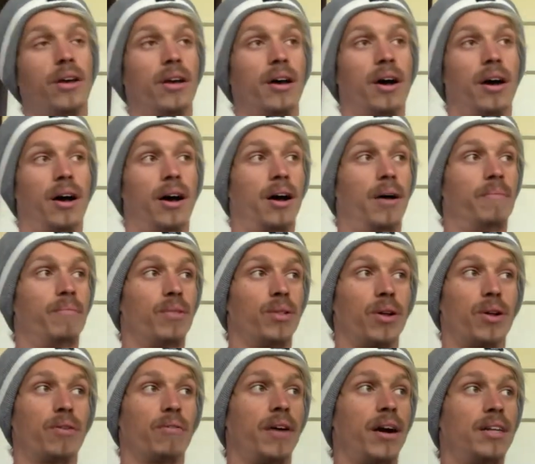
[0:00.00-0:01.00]
A lot
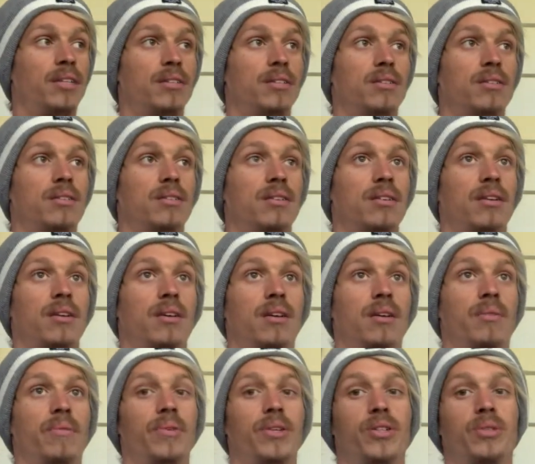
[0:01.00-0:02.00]
of races,
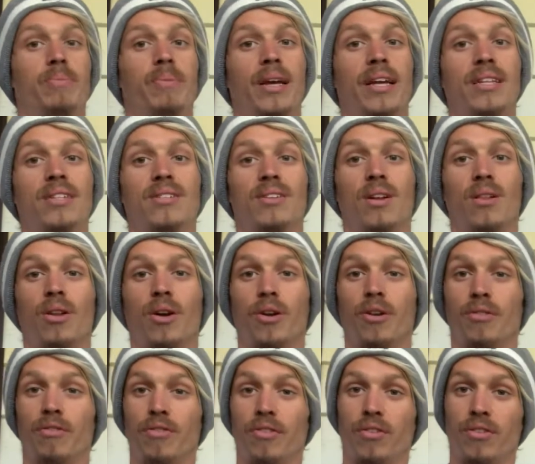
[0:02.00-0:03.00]
which means a lot of
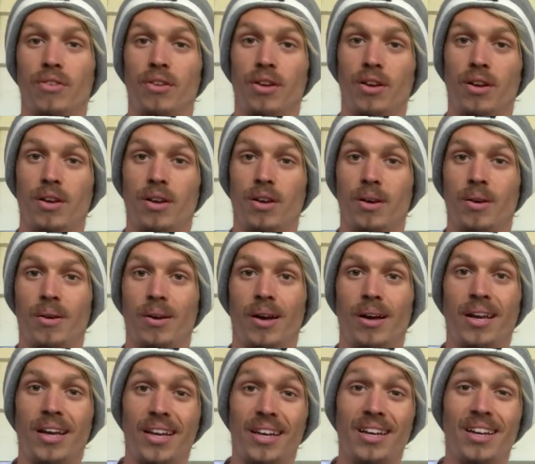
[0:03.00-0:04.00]

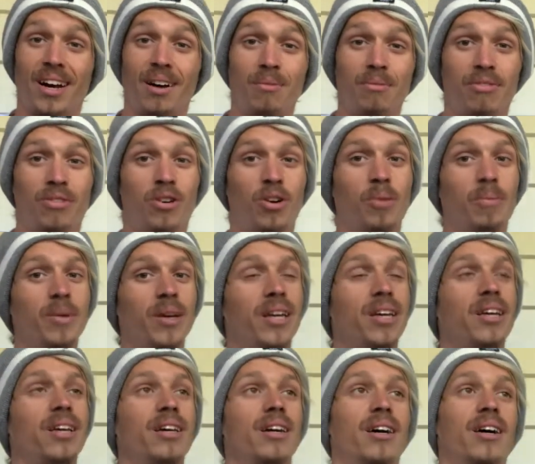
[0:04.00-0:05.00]
income for me,
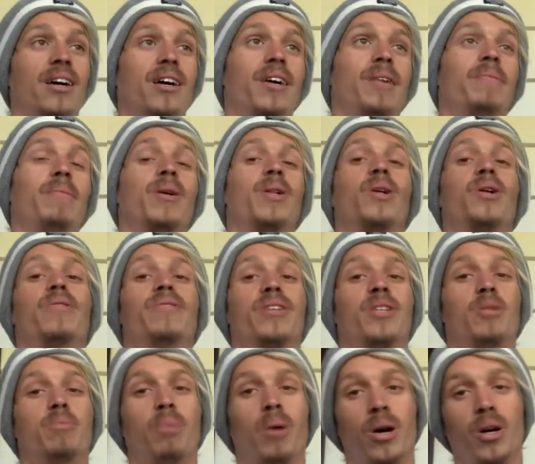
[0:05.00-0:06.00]
a lot of
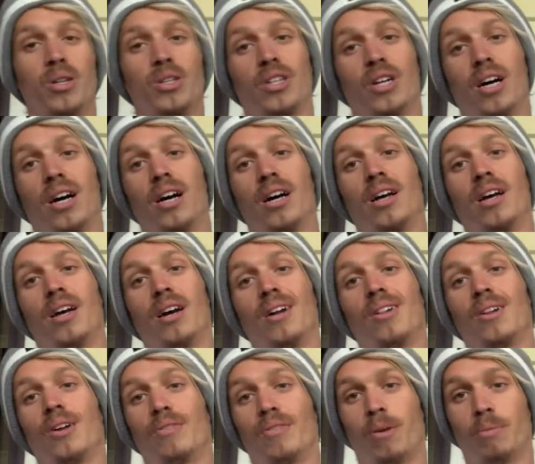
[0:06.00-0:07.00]
exposure, a
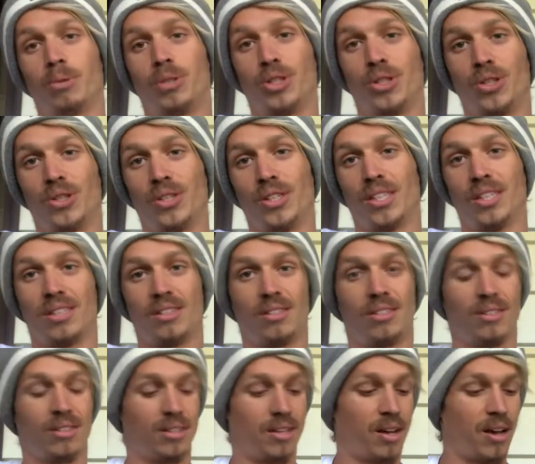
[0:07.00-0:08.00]
lot of opportunities,
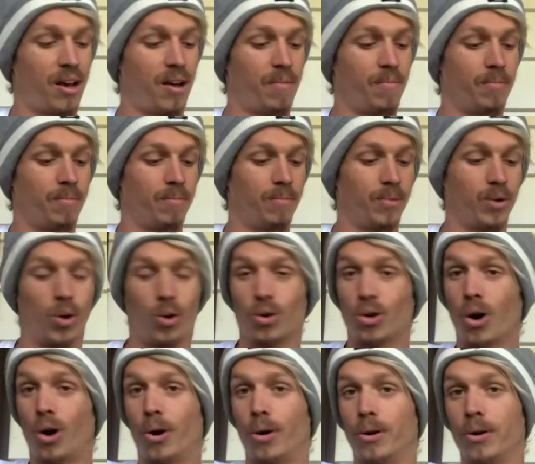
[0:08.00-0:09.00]
all
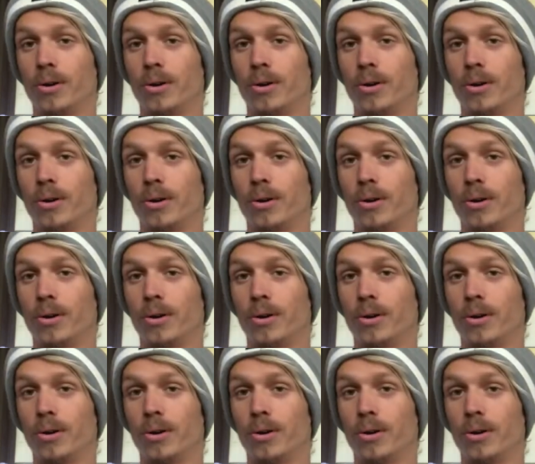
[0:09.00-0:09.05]
gone.